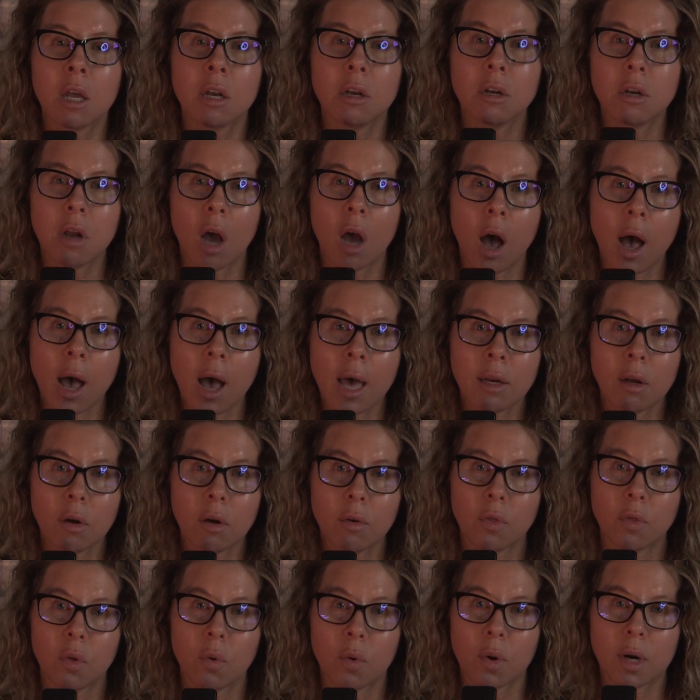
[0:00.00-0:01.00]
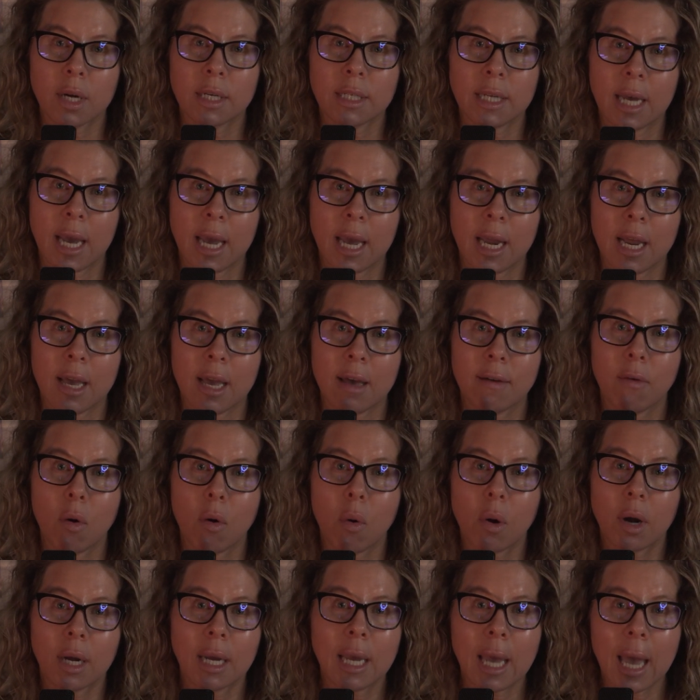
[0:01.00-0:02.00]
Non-authoritative
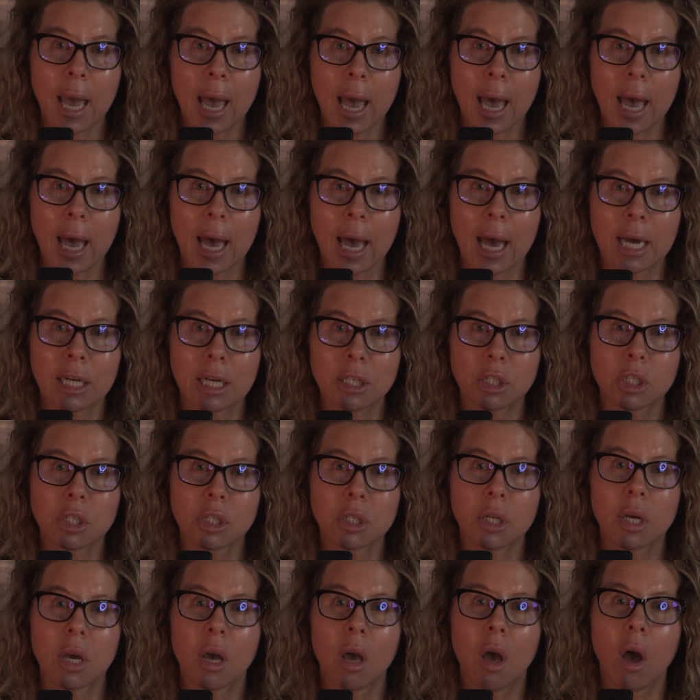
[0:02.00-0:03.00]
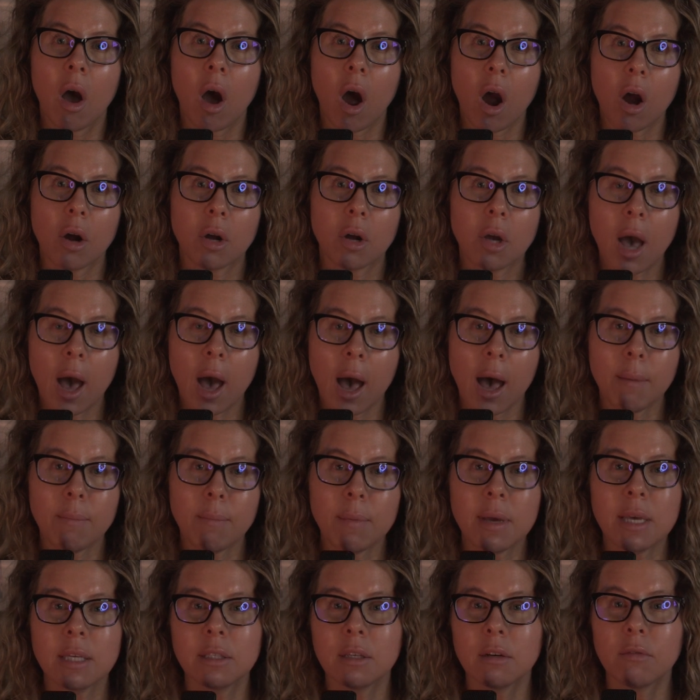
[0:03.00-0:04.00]
or cached are
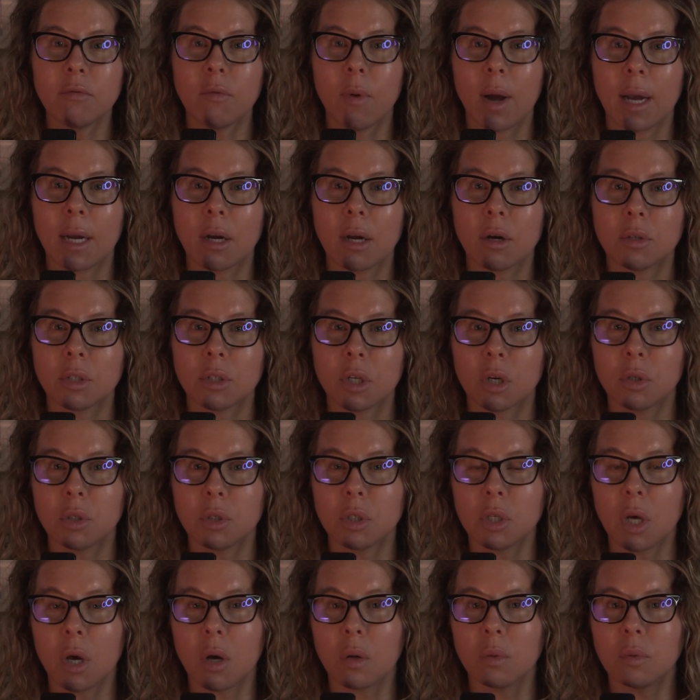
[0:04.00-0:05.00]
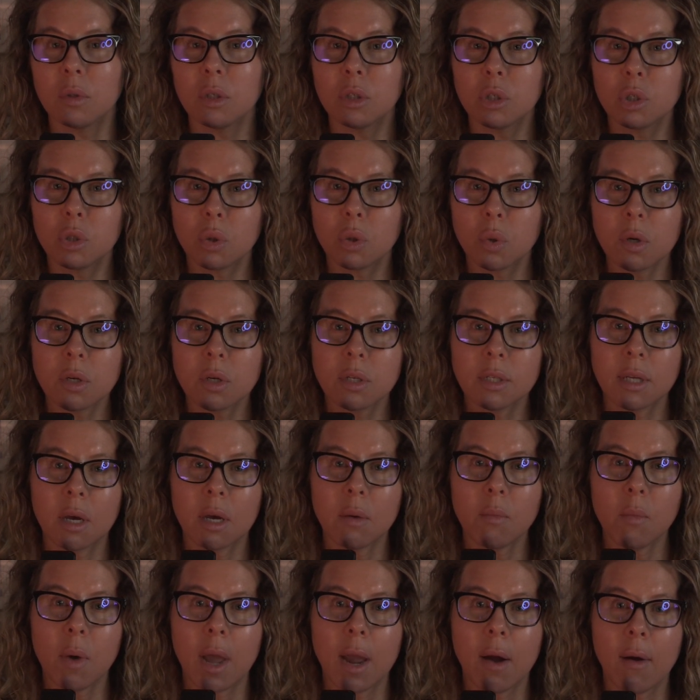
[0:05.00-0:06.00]
copies of records or zones stored
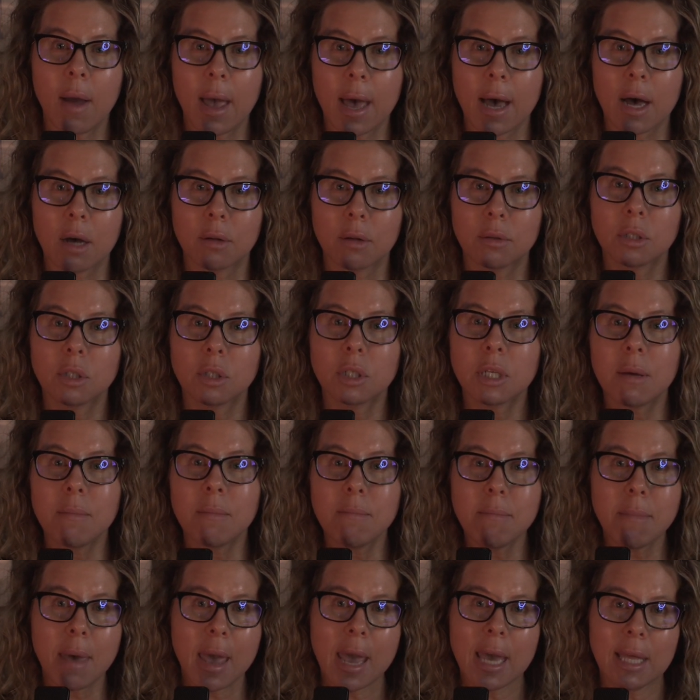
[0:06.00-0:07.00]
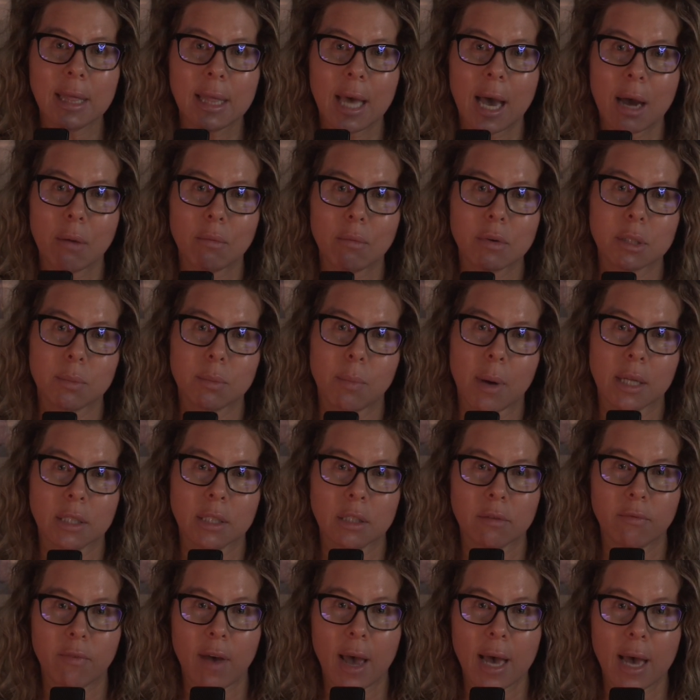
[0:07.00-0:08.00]
somewhere else to make that
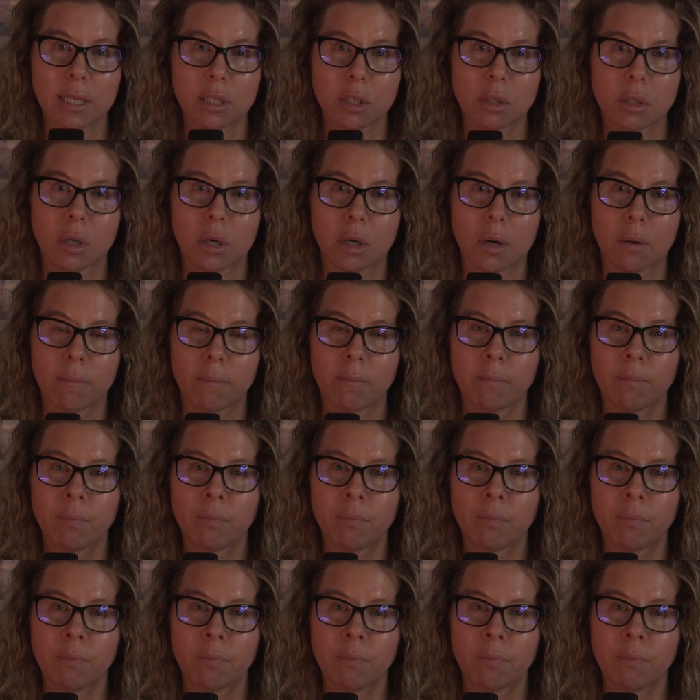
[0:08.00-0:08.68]
response faster.